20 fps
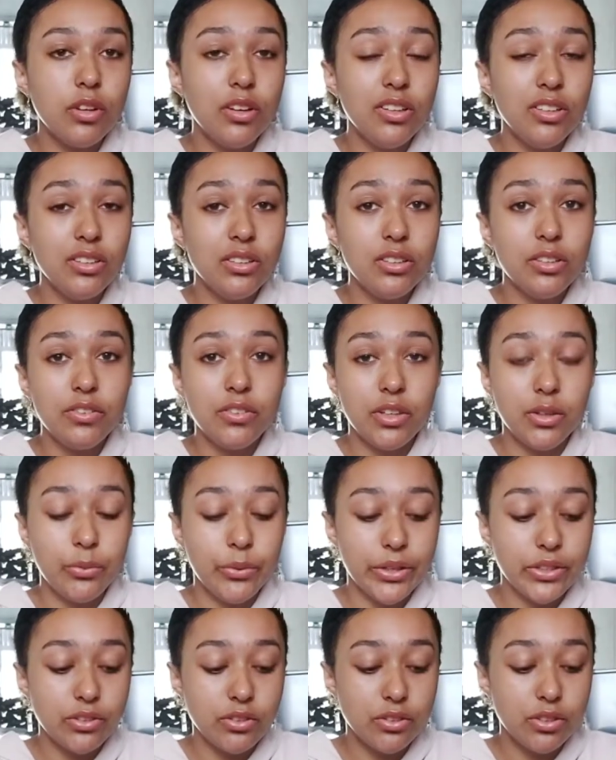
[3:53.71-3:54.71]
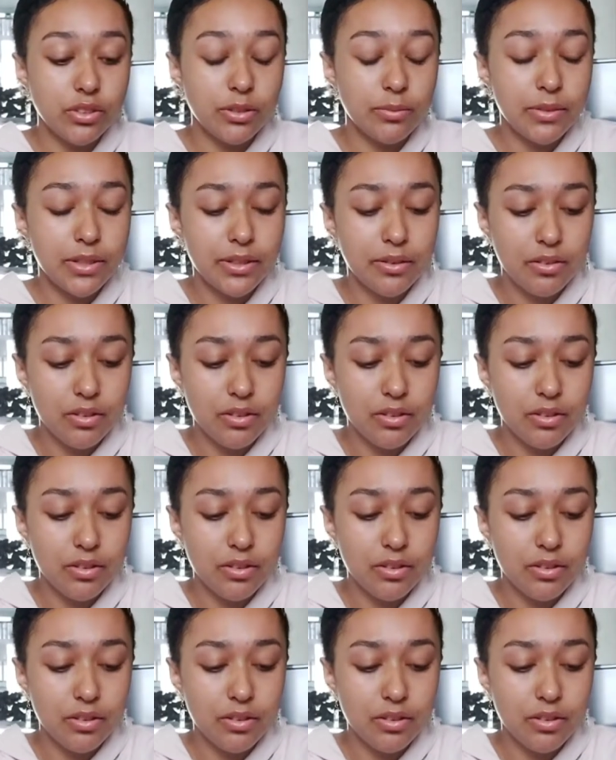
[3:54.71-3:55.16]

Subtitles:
I sniffed that way too deep.